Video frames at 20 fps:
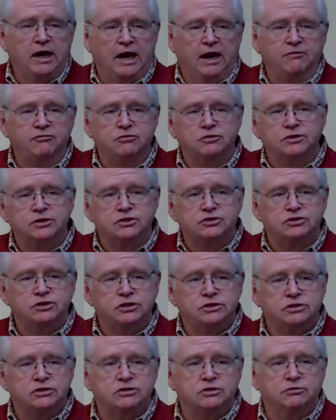After this,
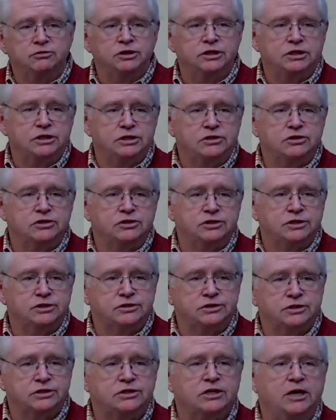Jesus only teaches
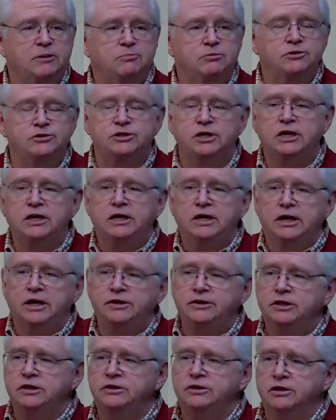his disciples,
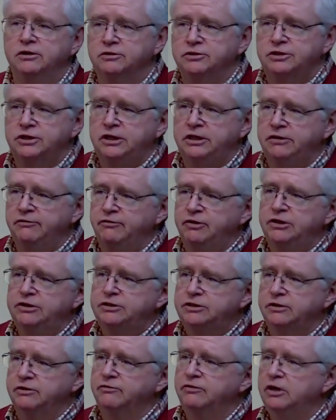and then there's the
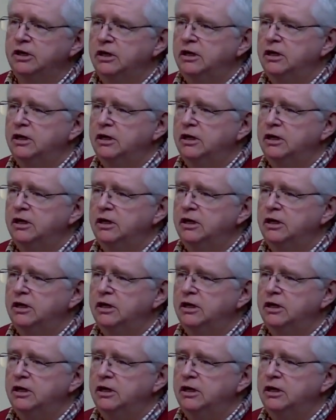events of